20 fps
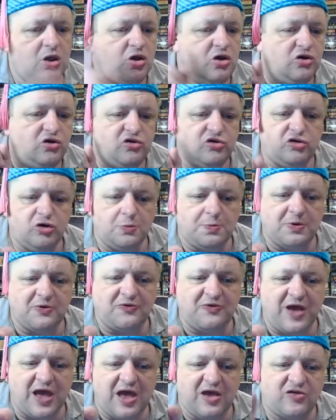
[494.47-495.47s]
Super
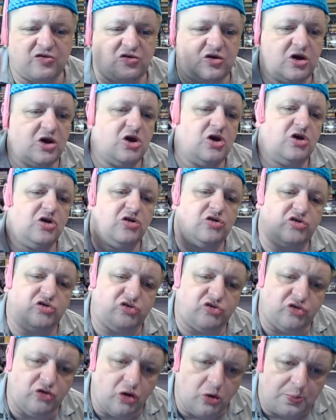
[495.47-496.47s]
fast,
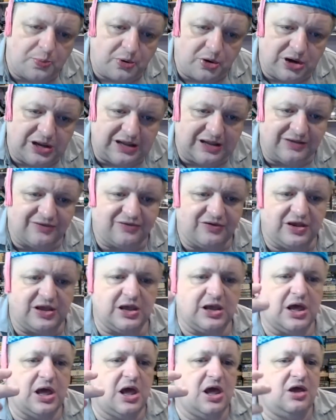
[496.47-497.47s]
super
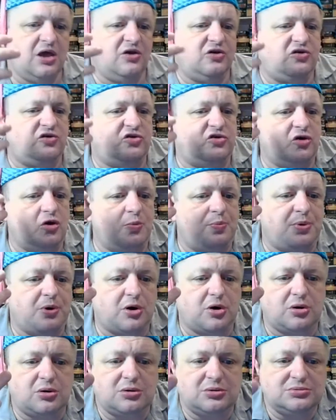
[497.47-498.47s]
easy,
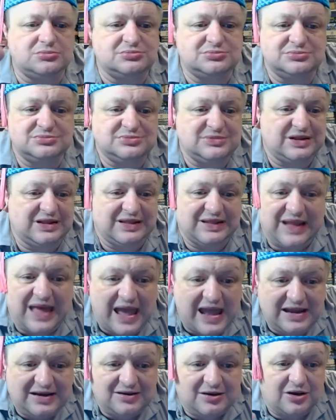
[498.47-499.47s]
super
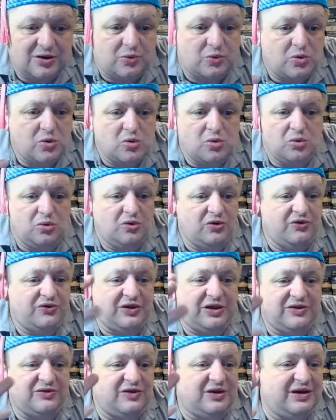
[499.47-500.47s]
light on rules,
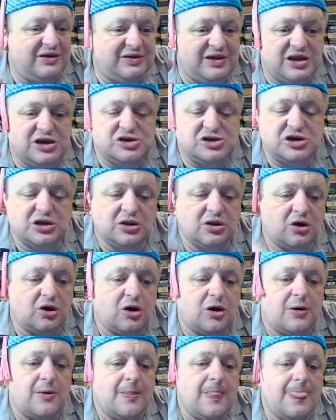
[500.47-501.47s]
easy to teach and
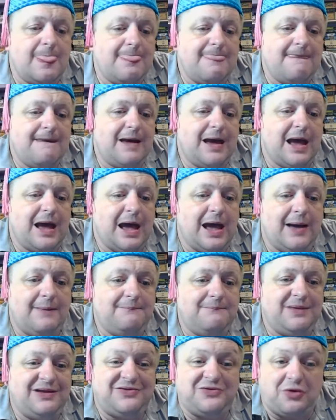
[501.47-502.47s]
learn.
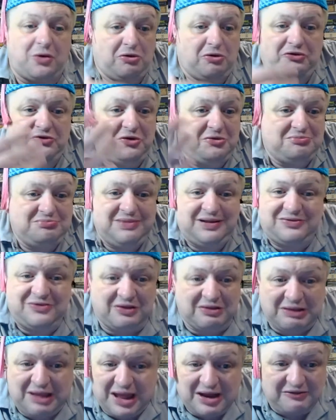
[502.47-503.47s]
It's a
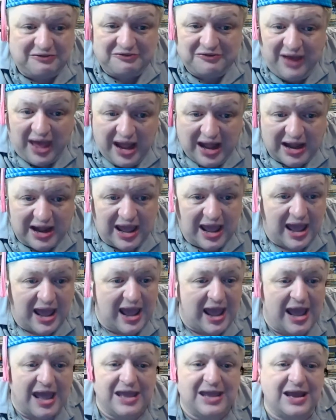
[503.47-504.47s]
lot of fun.
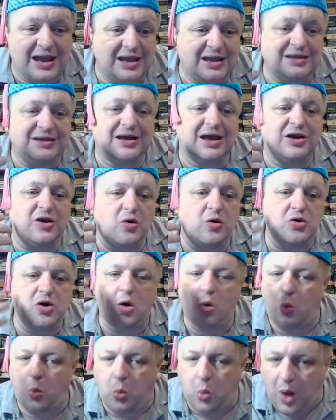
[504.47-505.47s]
I don't
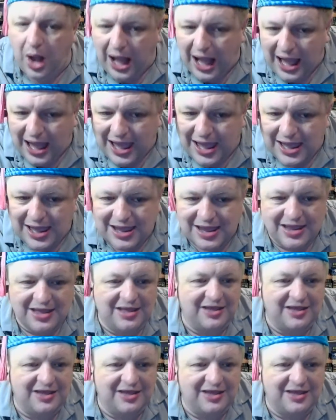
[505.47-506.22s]
know why.